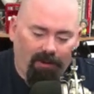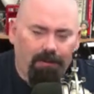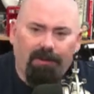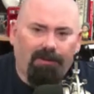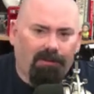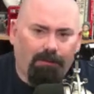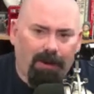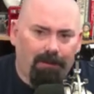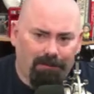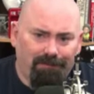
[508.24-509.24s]
music's
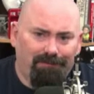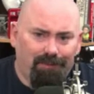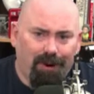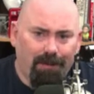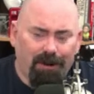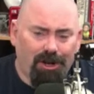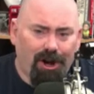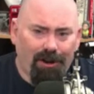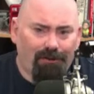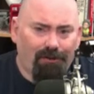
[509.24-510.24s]
been pretty much
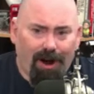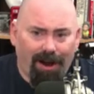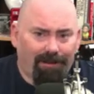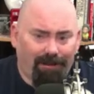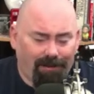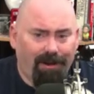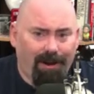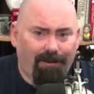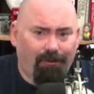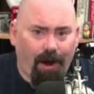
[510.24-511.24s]
cut and dry, it's
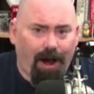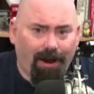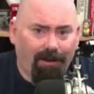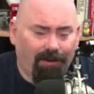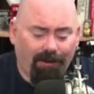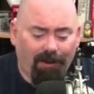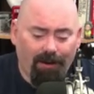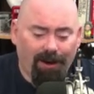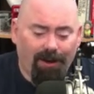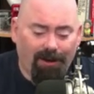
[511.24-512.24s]
cut and dry. So you
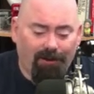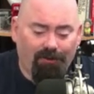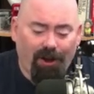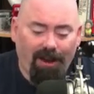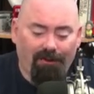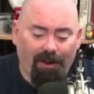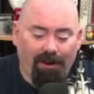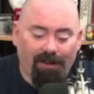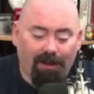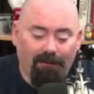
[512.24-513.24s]
don't need to change
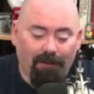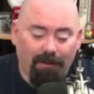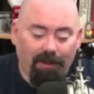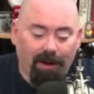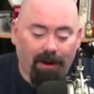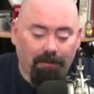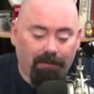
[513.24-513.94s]
anything from there.